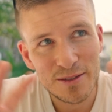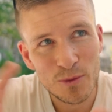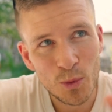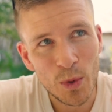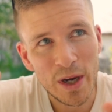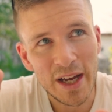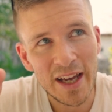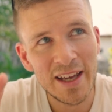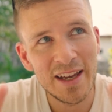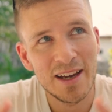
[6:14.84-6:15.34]

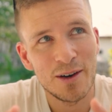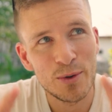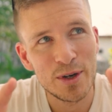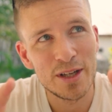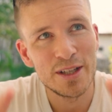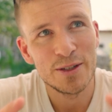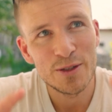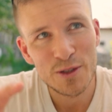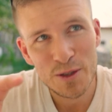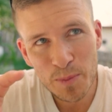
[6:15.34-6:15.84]
way, I want
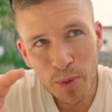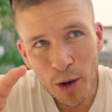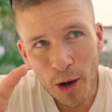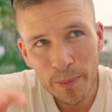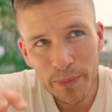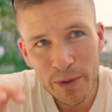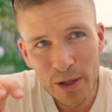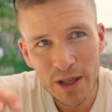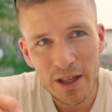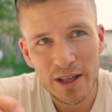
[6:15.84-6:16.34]
to use
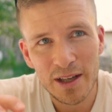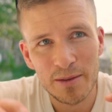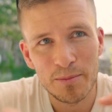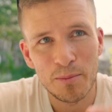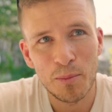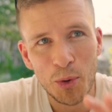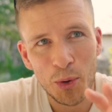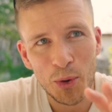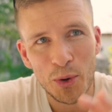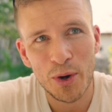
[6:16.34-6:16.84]
popular
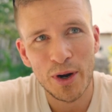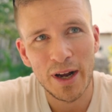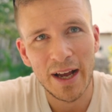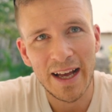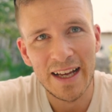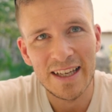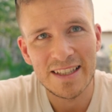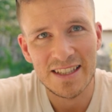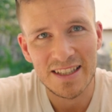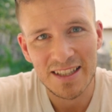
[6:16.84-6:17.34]
more
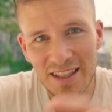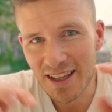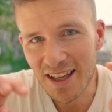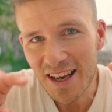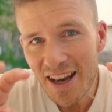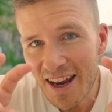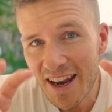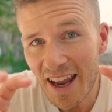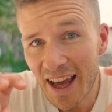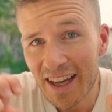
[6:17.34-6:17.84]
as a
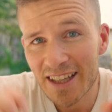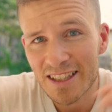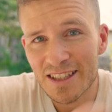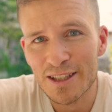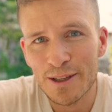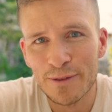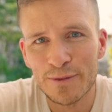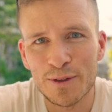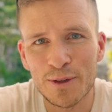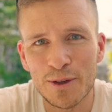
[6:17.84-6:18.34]

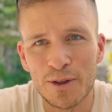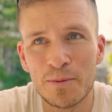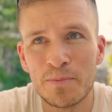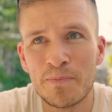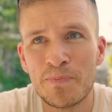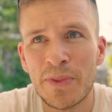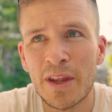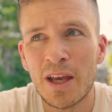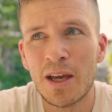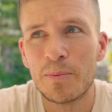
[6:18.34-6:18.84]
negative
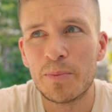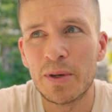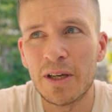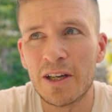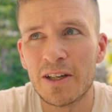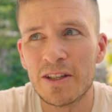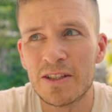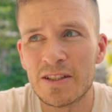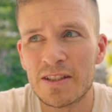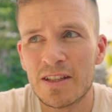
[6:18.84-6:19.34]
term,
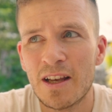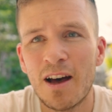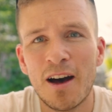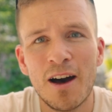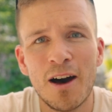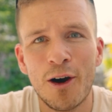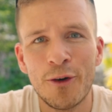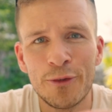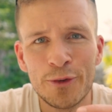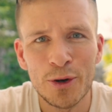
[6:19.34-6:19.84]
because
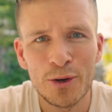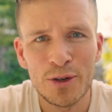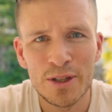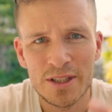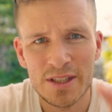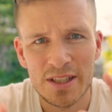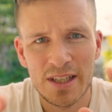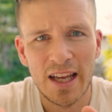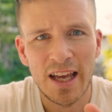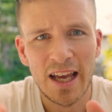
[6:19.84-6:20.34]
of
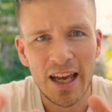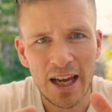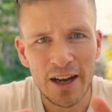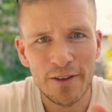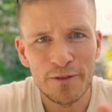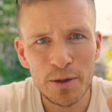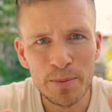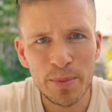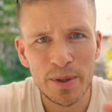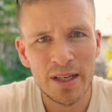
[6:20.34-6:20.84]
course
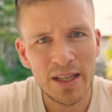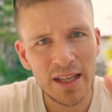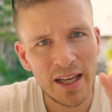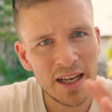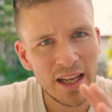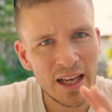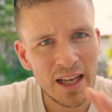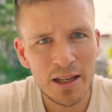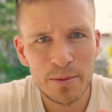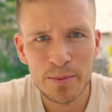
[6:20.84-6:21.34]
everybody
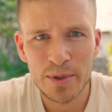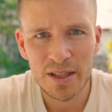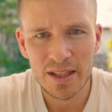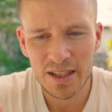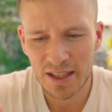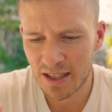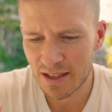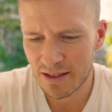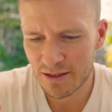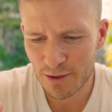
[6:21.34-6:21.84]
and anybody
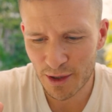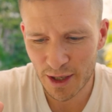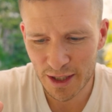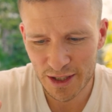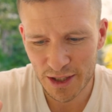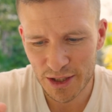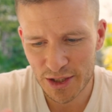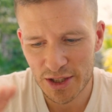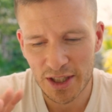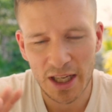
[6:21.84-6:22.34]
can try
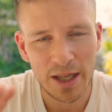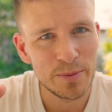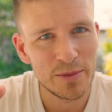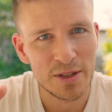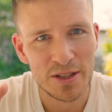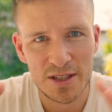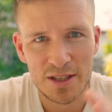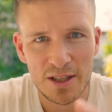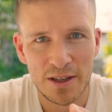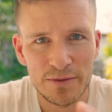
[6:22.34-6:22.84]
to shape
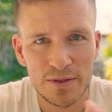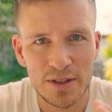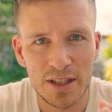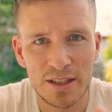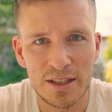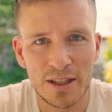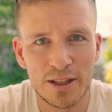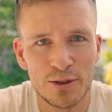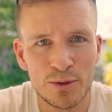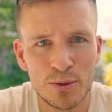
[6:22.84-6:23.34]
the stuff
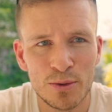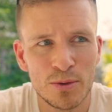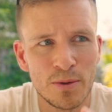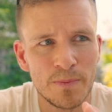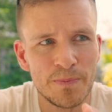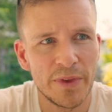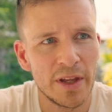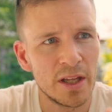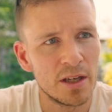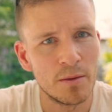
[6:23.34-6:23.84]
that they do
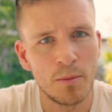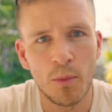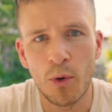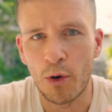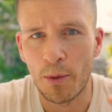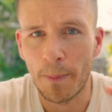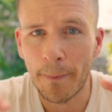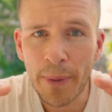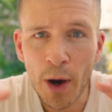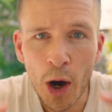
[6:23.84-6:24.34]
in a
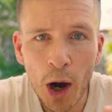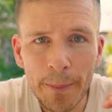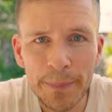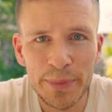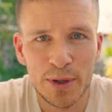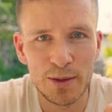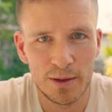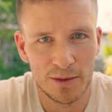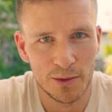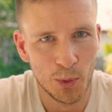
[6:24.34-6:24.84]
more
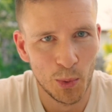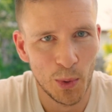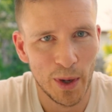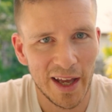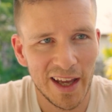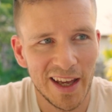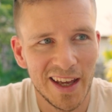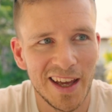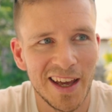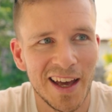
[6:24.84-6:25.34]
popular
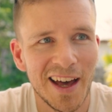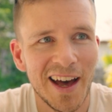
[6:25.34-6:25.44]
way.